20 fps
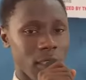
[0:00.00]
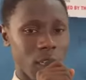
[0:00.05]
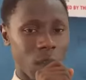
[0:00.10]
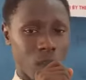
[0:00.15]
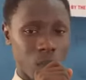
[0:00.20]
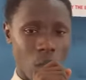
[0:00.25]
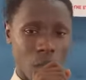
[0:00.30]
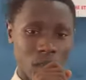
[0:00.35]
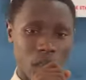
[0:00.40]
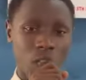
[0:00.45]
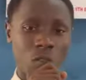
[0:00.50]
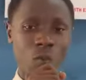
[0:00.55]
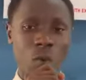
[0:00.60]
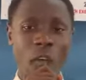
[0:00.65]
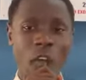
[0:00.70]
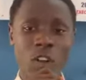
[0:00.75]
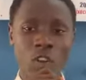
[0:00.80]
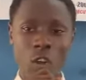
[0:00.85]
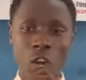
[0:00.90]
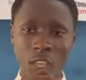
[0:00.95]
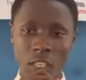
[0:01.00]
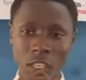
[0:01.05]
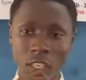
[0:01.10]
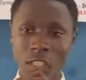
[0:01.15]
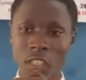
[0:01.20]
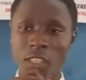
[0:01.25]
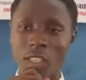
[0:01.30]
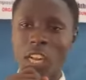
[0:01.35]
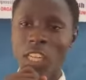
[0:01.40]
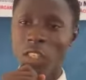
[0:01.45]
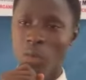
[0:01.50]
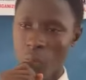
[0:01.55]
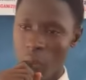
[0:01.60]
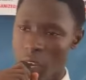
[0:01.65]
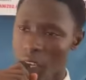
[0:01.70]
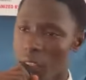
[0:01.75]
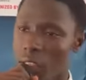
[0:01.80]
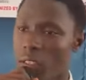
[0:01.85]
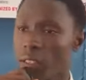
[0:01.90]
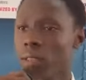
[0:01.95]
is a process where knowledge is
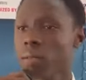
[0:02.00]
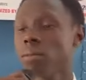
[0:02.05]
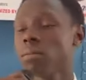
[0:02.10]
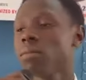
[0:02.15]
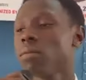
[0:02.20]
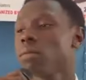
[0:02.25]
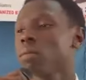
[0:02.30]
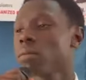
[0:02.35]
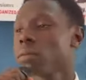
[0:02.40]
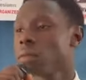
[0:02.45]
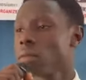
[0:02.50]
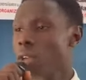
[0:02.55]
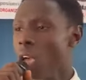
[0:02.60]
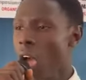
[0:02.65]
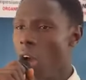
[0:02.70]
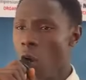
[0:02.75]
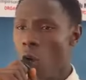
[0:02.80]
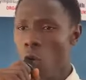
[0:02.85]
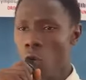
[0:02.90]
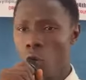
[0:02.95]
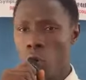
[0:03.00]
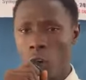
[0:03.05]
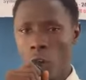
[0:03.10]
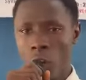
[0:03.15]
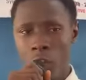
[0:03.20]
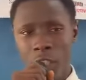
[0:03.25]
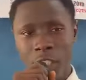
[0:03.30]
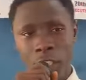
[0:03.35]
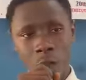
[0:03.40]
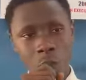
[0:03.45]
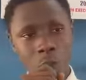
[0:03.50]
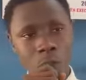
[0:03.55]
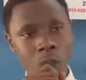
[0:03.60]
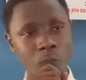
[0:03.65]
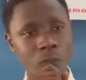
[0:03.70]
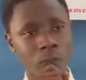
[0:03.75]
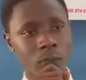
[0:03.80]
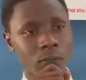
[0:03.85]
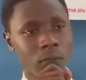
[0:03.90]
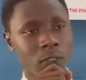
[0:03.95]
transmitted. How could
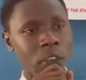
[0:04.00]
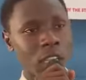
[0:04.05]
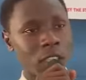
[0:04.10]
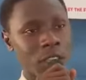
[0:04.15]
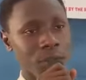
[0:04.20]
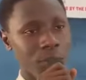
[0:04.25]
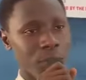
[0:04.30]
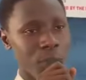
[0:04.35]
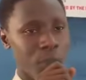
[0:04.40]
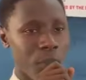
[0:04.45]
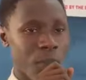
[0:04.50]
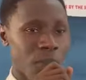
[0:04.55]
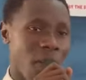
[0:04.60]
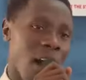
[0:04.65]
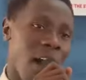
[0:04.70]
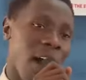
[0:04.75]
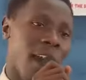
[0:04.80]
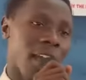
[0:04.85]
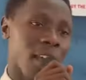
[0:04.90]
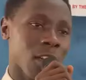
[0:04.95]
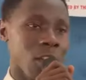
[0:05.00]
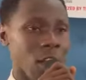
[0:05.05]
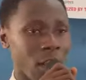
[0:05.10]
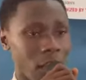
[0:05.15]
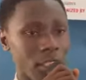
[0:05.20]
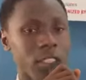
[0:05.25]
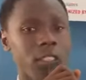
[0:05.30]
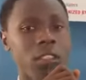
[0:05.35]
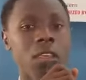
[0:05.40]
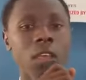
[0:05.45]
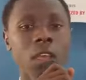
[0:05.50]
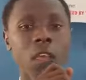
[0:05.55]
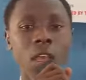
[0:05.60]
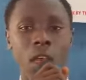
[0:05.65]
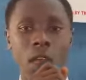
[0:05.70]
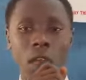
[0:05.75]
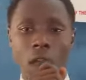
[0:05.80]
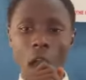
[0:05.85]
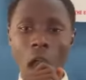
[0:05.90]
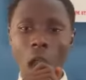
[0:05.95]
you transfer a knowledge?
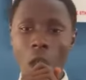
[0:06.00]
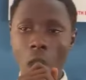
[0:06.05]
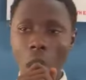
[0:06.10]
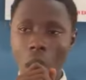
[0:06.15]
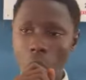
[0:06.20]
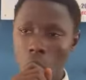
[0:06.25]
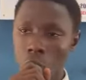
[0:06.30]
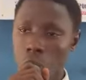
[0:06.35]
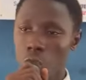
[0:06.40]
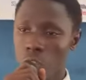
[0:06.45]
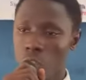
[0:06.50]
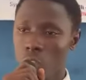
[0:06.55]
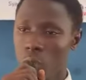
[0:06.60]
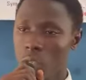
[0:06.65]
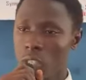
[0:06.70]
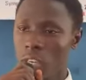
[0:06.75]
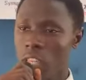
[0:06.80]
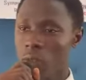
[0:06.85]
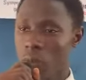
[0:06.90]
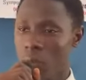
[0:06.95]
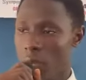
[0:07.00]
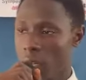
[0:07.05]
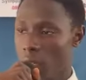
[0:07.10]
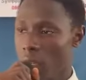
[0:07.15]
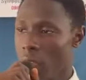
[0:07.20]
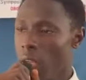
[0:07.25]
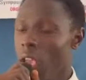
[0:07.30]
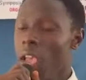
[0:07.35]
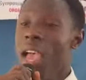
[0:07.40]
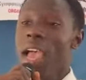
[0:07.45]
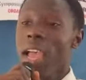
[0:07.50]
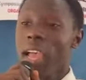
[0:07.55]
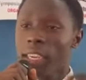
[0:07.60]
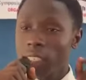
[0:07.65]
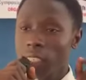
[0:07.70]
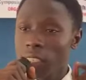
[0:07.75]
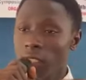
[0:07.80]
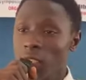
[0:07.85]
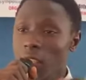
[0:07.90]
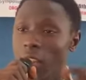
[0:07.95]
Or how could you transmit?
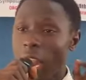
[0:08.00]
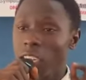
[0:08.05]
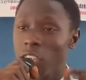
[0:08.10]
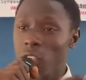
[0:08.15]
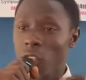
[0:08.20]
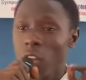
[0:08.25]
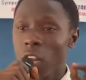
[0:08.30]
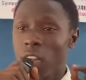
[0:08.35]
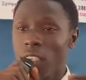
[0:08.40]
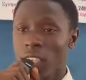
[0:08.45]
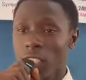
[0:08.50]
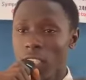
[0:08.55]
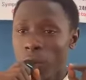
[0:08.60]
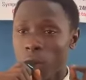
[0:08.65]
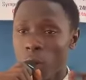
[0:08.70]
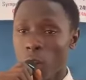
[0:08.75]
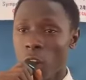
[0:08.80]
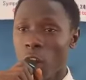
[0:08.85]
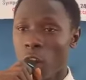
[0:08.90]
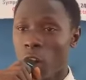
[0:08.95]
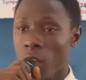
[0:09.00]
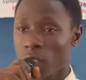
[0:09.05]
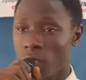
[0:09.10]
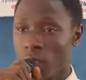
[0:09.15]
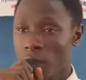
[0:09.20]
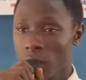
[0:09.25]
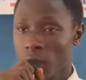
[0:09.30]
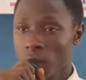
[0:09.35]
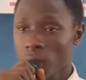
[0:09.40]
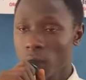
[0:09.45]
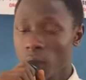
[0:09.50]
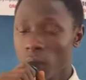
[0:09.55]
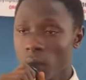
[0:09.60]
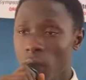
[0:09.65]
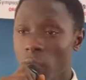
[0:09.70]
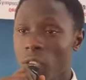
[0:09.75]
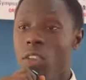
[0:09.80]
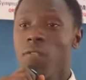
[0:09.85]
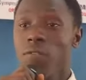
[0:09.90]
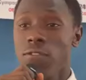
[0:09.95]
In traditional teaching methodology,
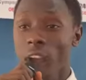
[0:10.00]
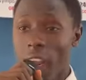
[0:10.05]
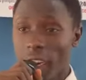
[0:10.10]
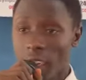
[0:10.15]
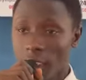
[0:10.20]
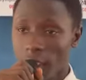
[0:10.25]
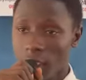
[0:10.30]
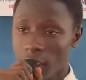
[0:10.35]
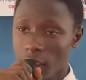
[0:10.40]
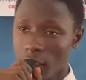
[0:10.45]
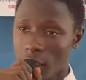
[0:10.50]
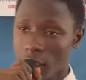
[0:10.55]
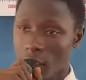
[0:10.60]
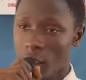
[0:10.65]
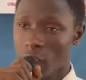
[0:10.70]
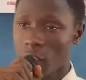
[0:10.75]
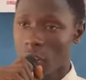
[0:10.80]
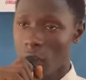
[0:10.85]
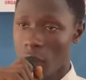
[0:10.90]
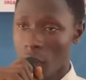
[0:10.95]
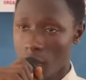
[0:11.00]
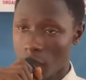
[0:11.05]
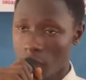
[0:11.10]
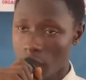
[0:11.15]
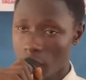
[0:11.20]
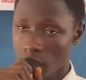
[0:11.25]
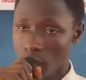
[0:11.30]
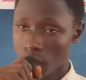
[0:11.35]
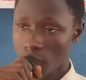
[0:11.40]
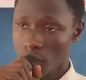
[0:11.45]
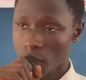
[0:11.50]
in fact, in teaching in general,